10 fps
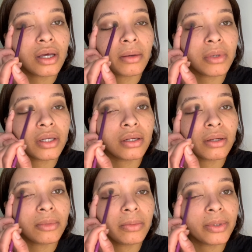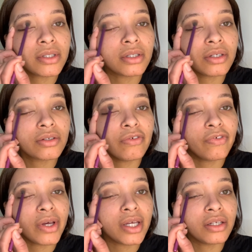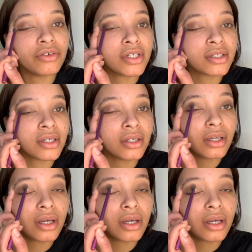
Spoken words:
I mean, I'm not putting this on for any reason.